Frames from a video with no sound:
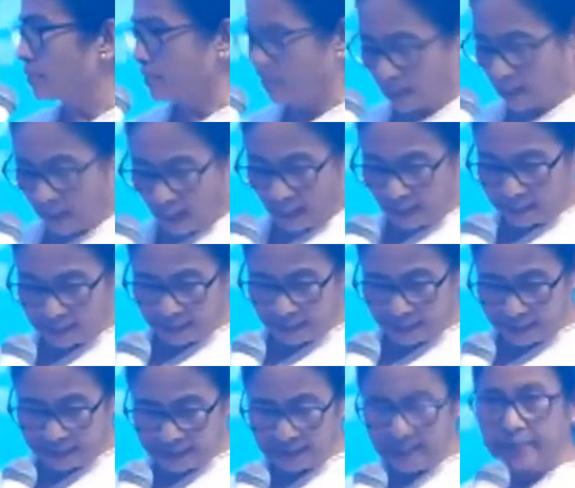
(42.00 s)
and the
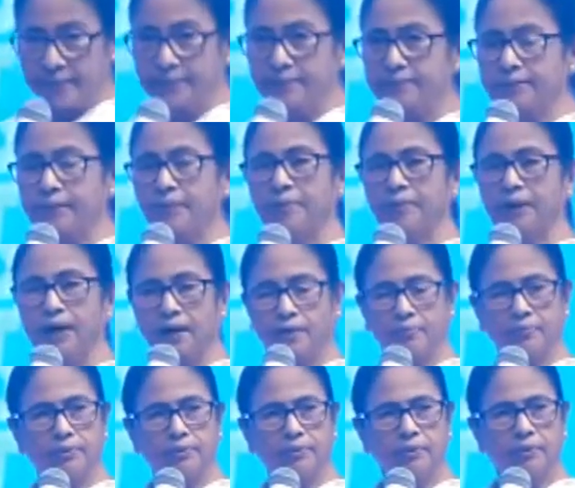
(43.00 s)
result is coming up.
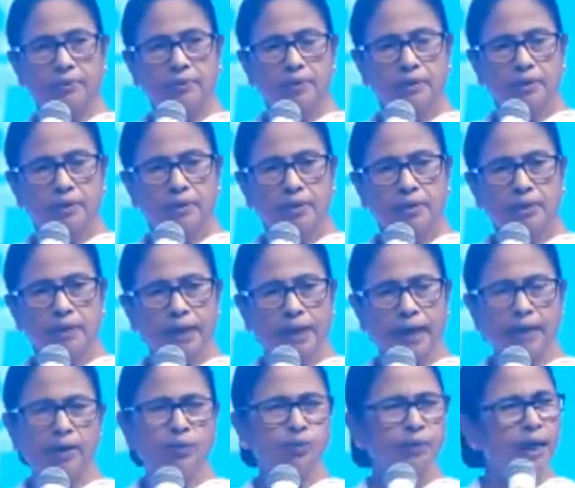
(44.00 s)
Can
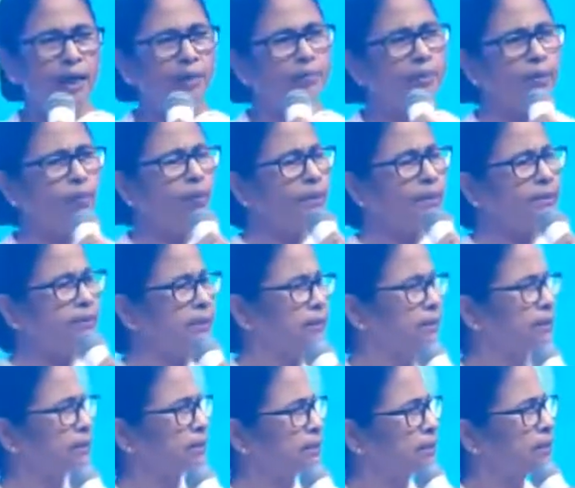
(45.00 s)
you tell me one thing?
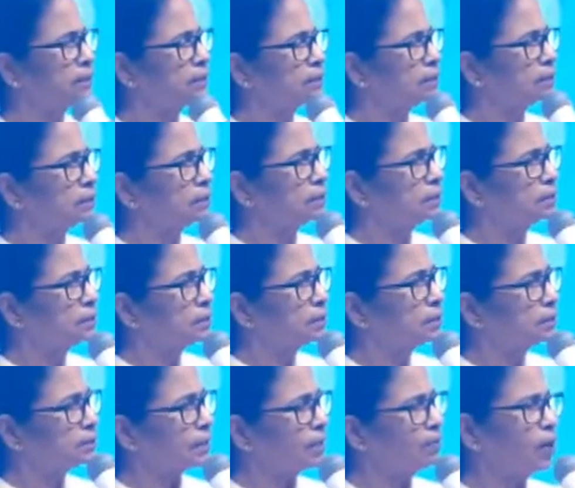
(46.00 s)

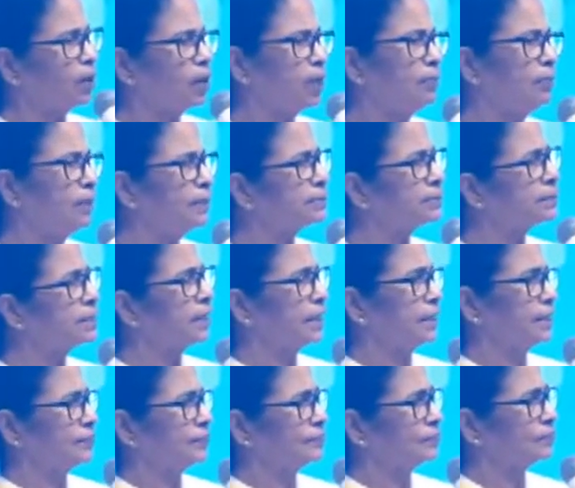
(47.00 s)
Somebody may
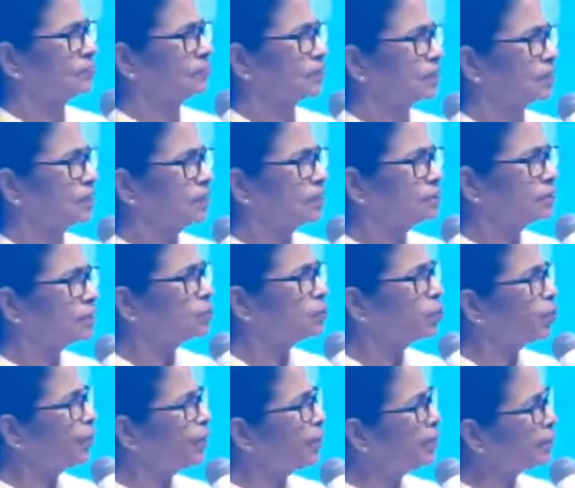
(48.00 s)
say that
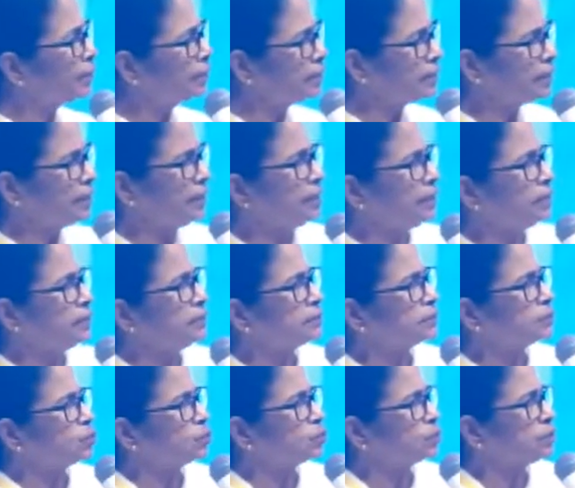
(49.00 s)
when India is
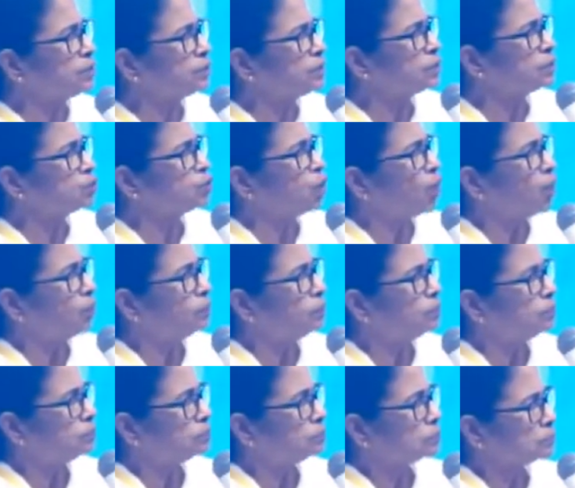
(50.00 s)
losing the job,
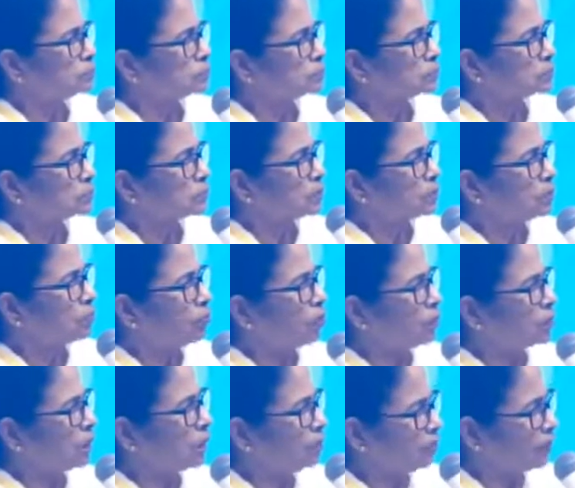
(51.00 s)

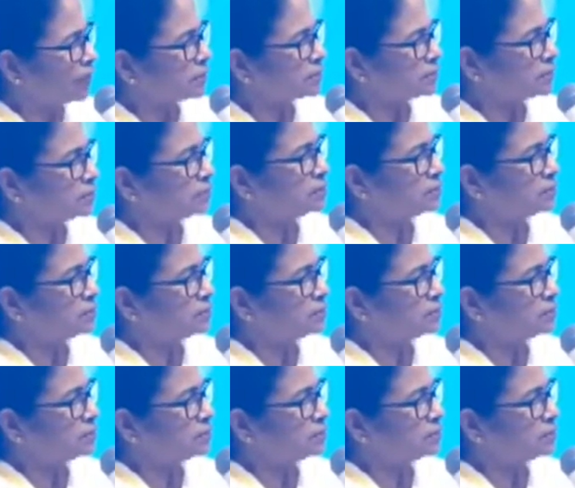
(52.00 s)
40%,